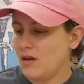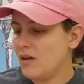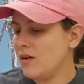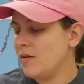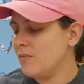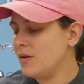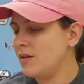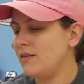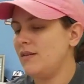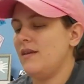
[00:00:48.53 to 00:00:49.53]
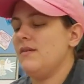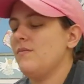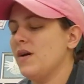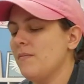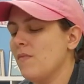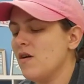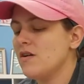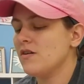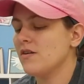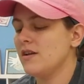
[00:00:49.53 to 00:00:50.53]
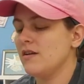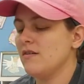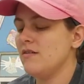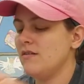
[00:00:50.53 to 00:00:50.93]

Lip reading: I'm gonna take my marker here,